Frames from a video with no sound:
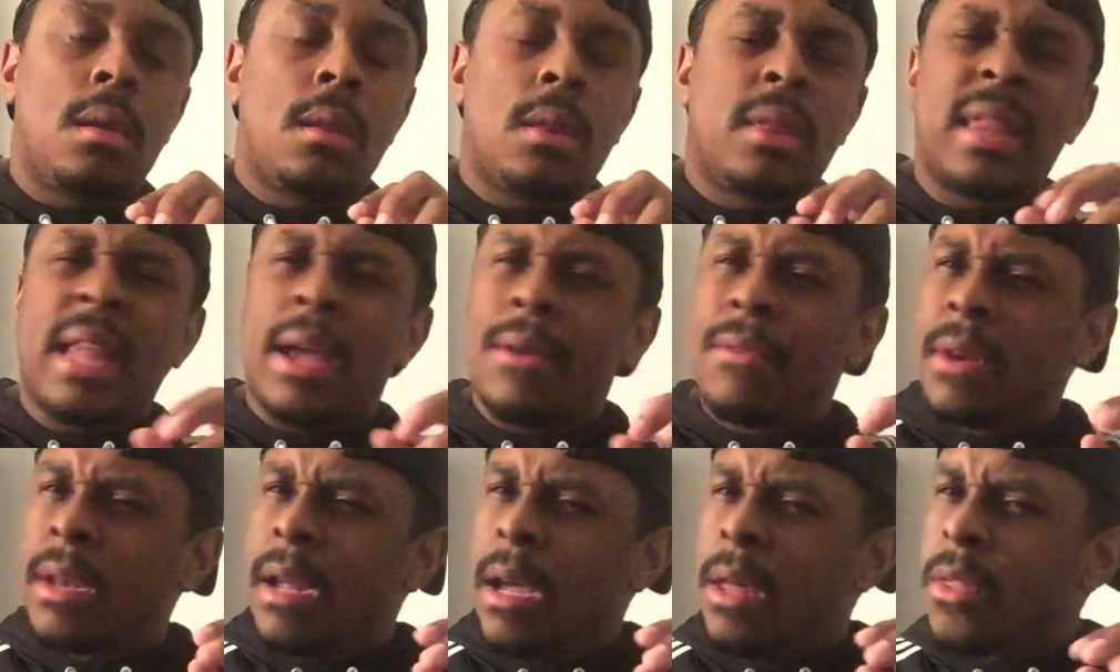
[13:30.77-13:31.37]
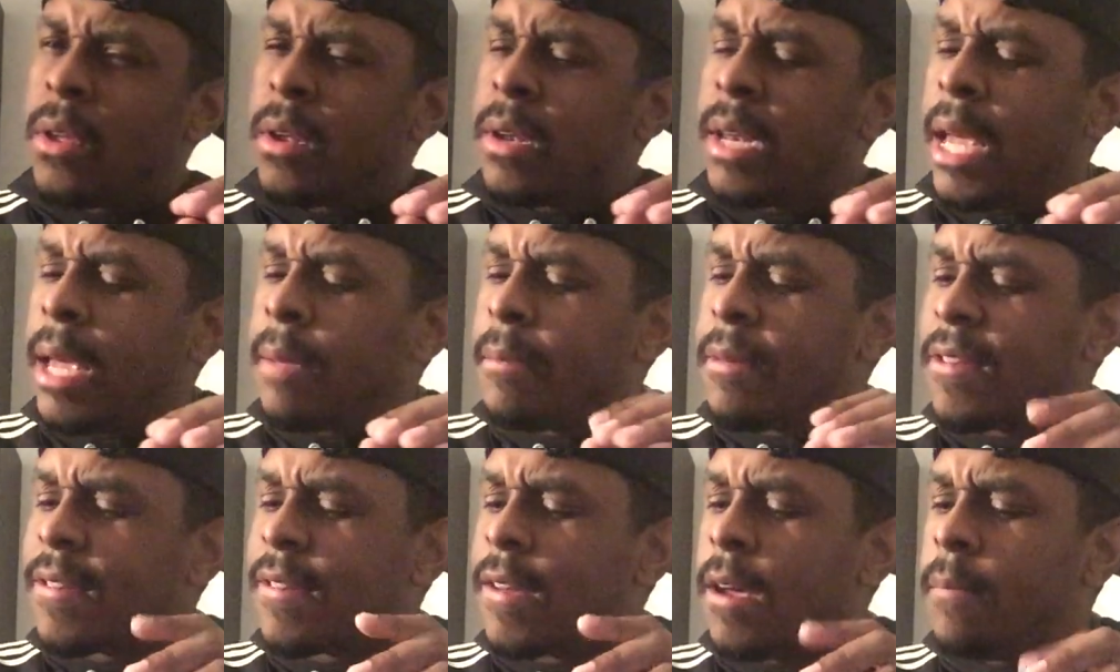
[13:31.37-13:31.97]
Now another name
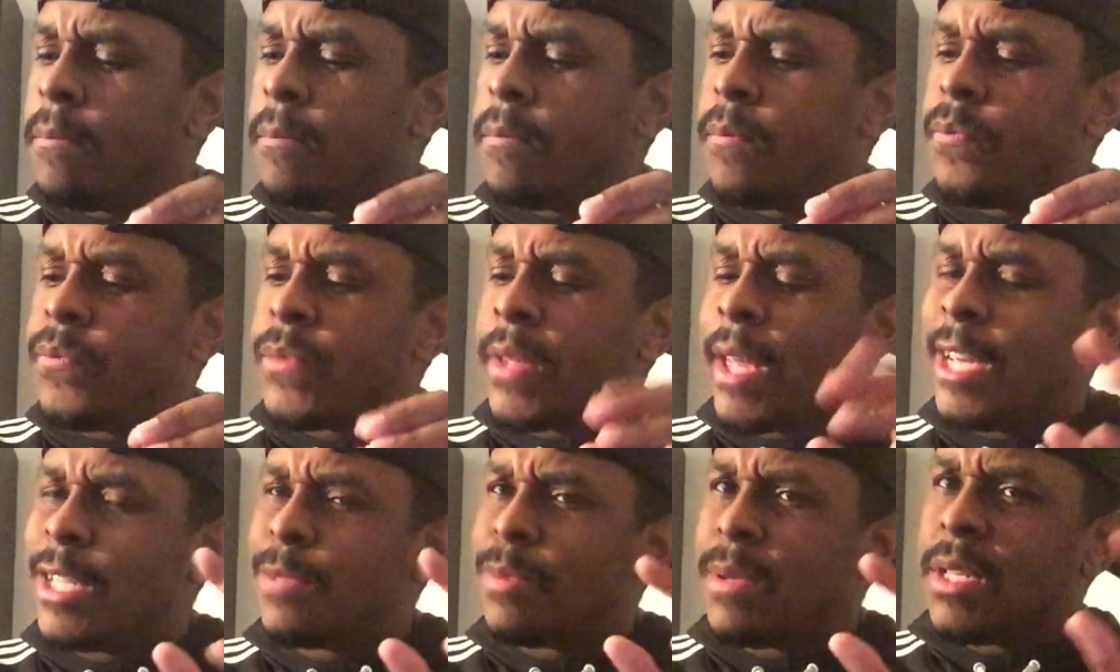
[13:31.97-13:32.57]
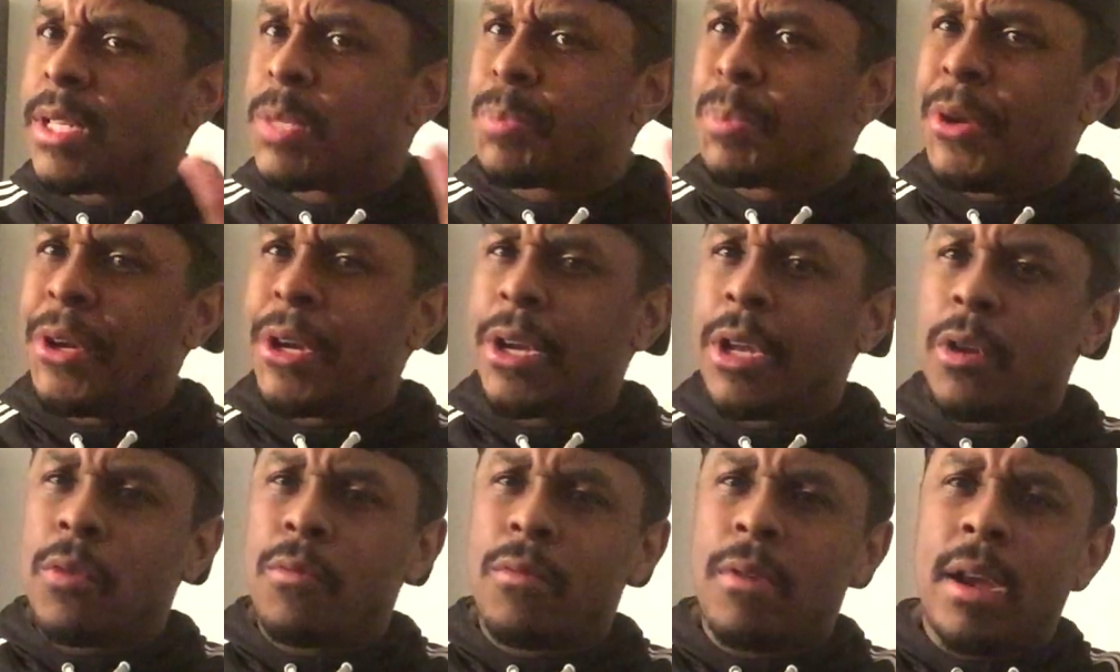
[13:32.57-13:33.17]
has been
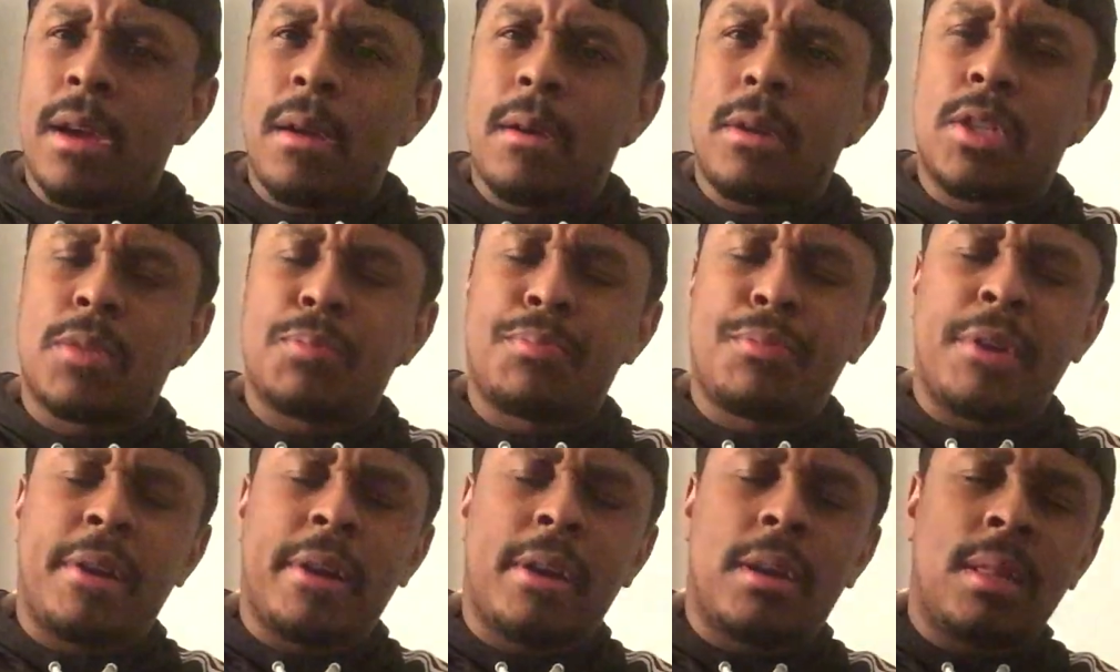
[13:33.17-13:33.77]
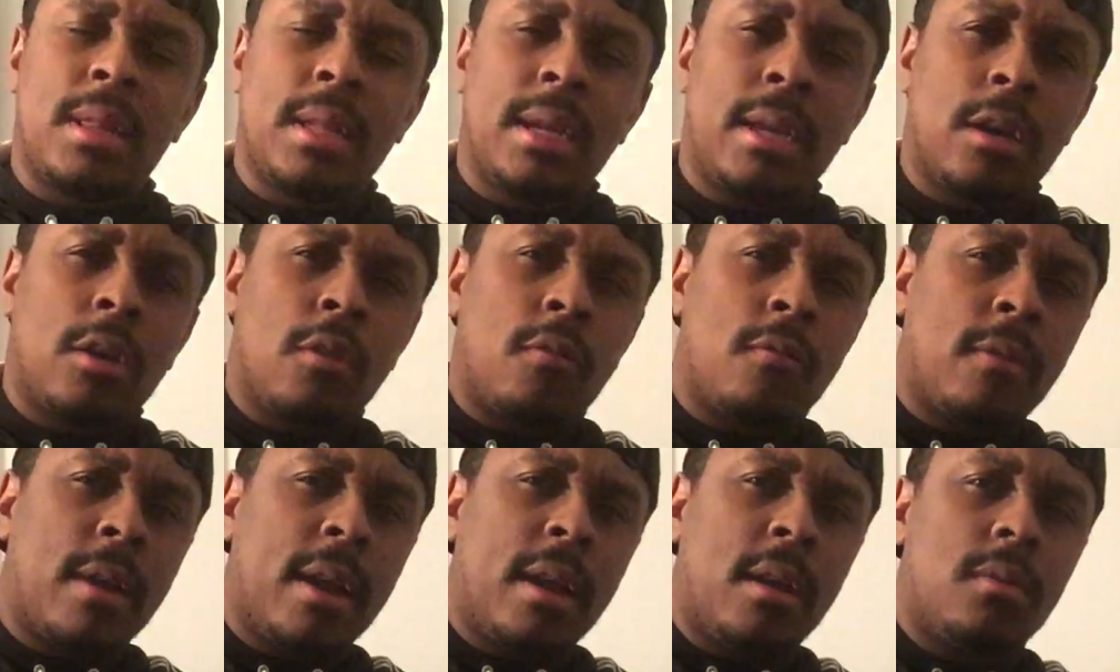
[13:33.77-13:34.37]
sprinkling
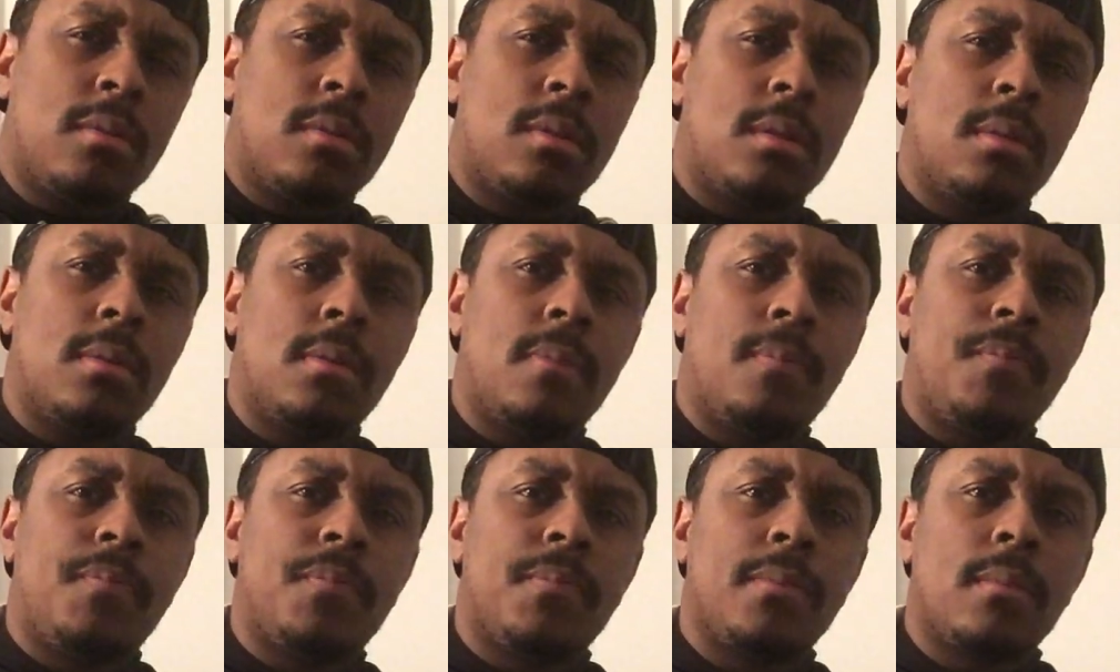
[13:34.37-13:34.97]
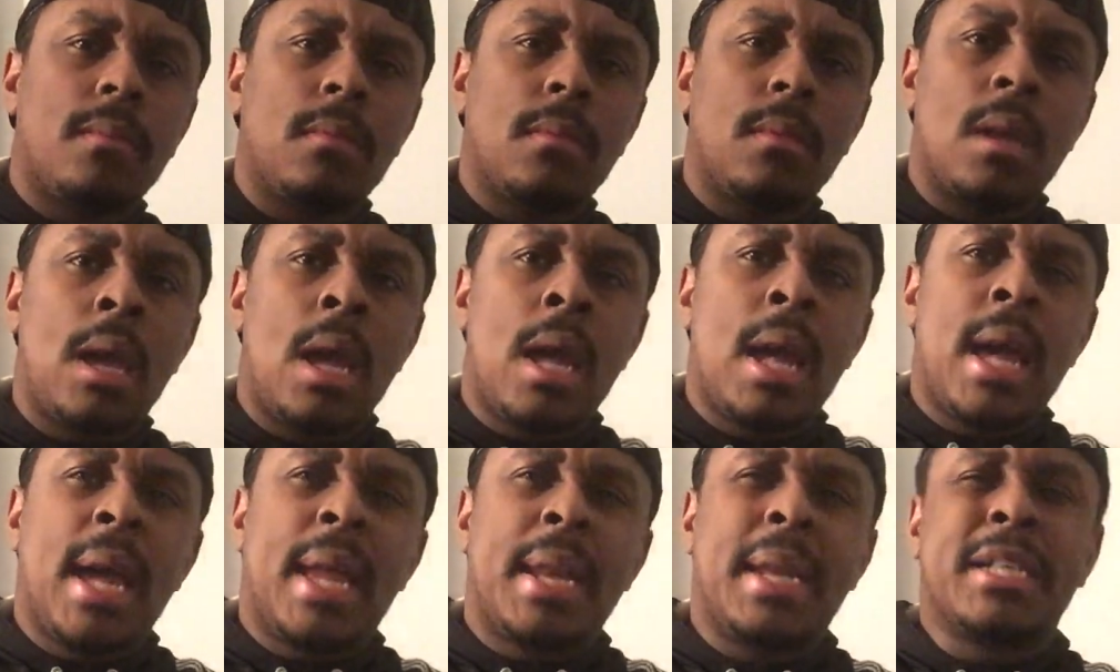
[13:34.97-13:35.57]
around.
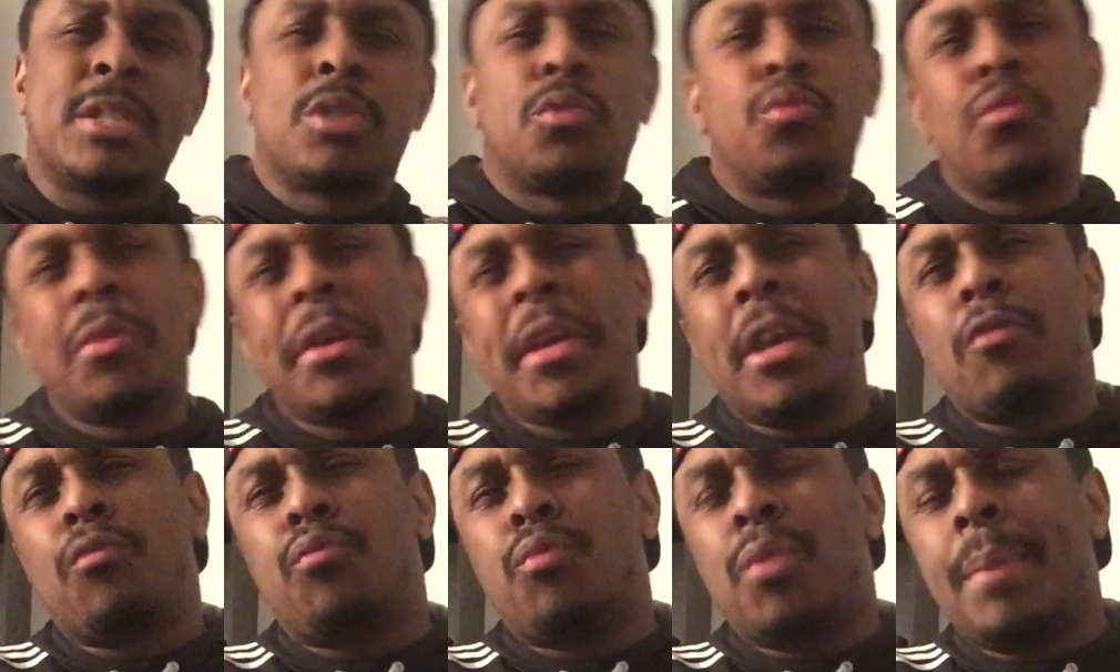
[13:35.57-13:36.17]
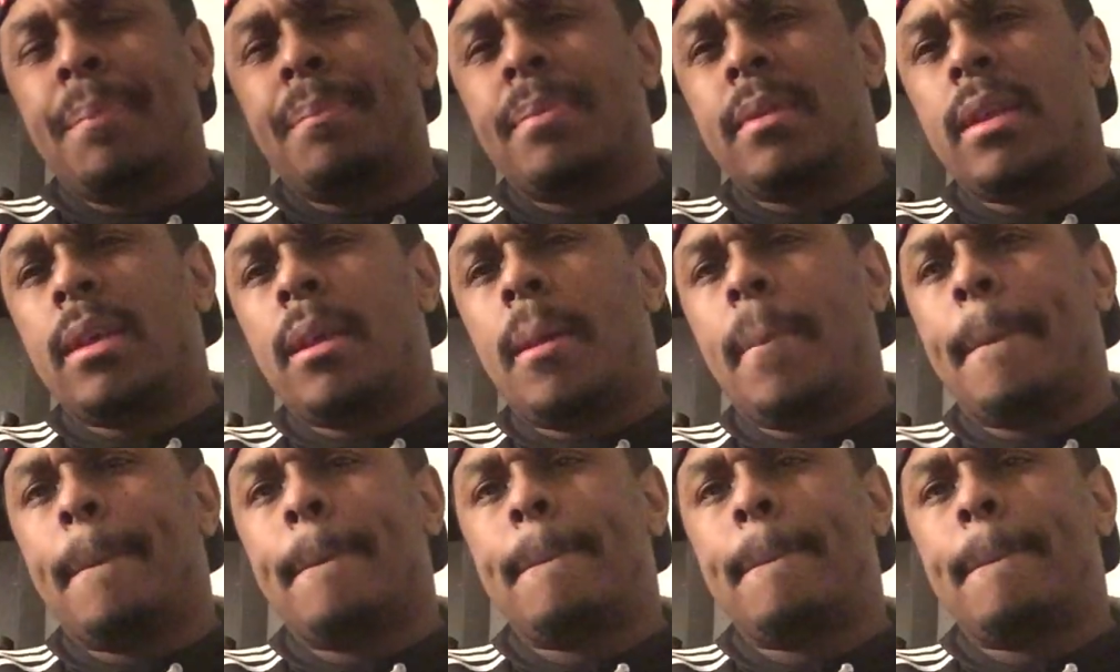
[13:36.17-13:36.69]
And that's Rhea Ripley.